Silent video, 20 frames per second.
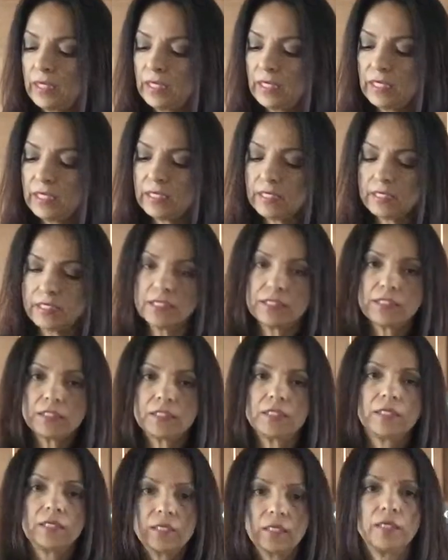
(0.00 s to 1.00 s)
is
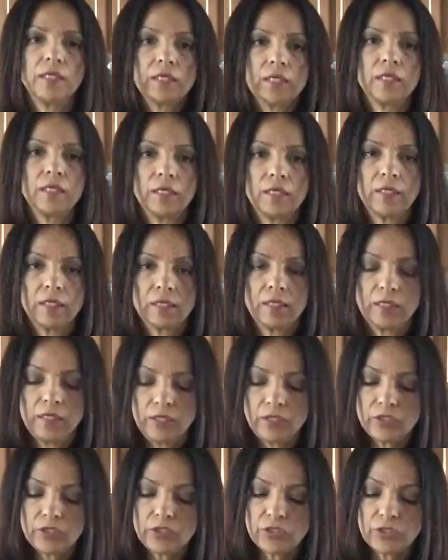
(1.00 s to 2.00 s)

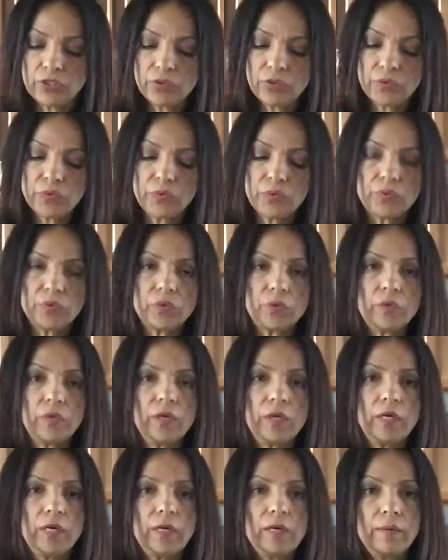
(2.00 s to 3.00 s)
to
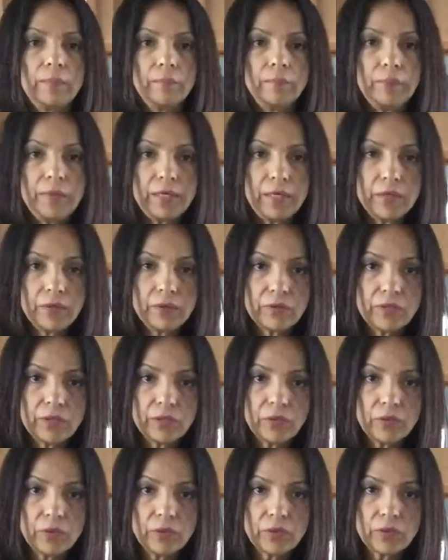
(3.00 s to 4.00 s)
peel the
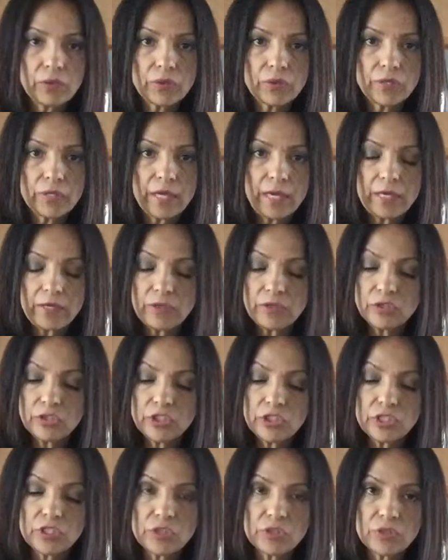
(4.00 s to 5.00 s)
yogurt, and you
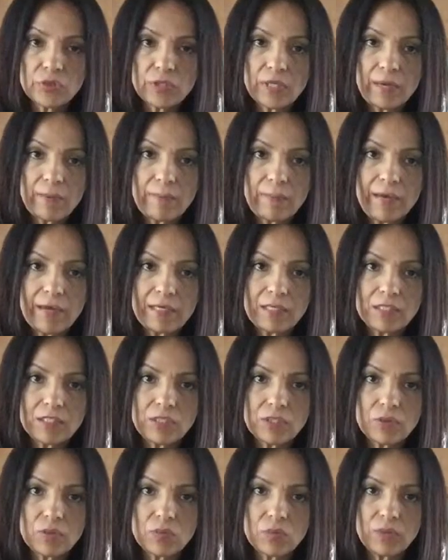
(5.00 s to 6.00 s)
just do that by
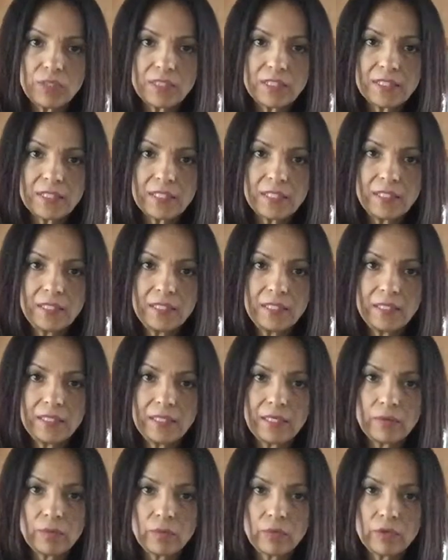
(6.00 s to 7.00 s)
squeezing
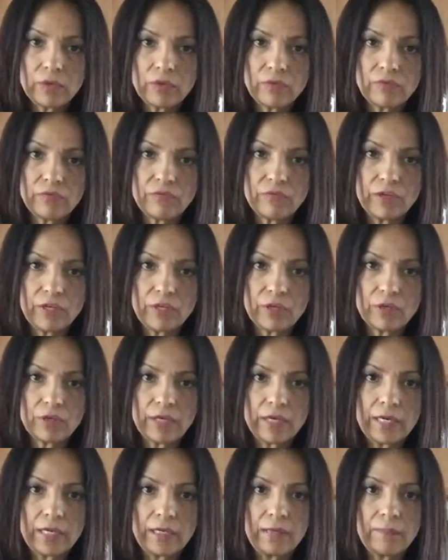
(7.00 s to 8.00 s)
it with your finger,
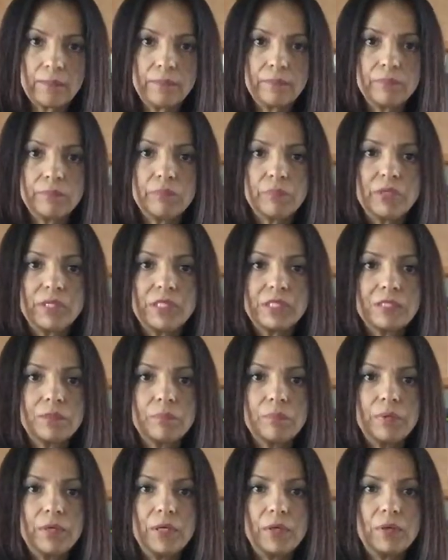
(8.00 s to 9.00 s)
and it brings the
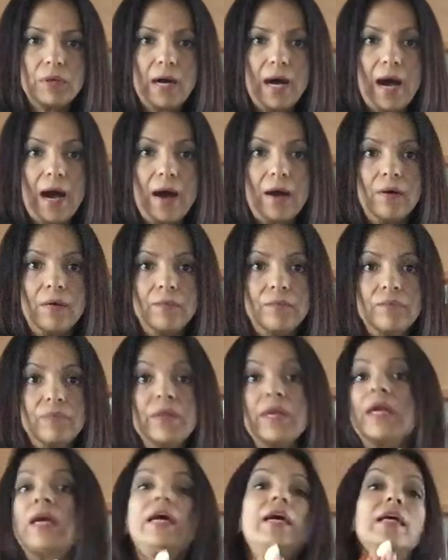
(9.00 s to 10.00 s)
peel out.
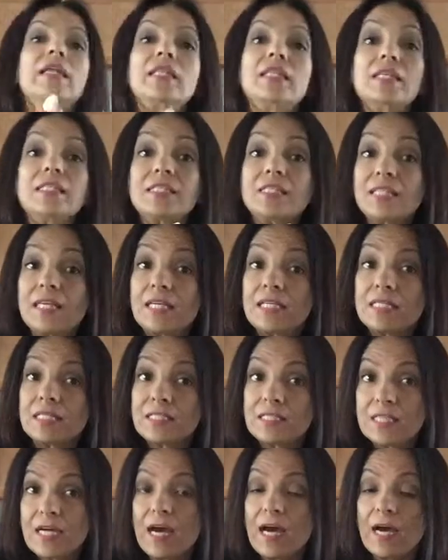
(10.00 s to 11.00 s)
And this
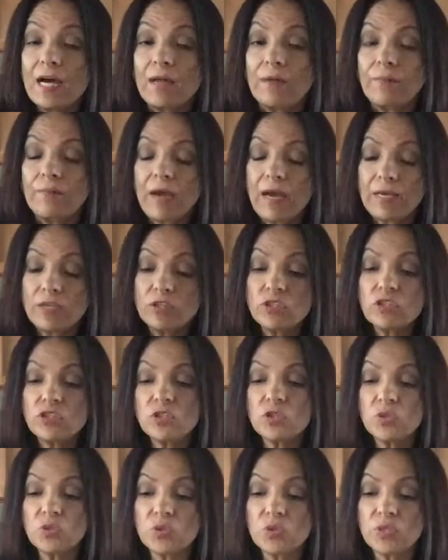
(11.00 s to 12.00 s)
takes time. I used
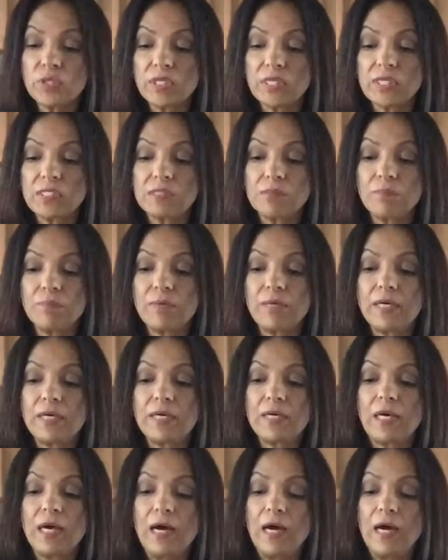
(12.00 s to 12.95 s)
to do this, but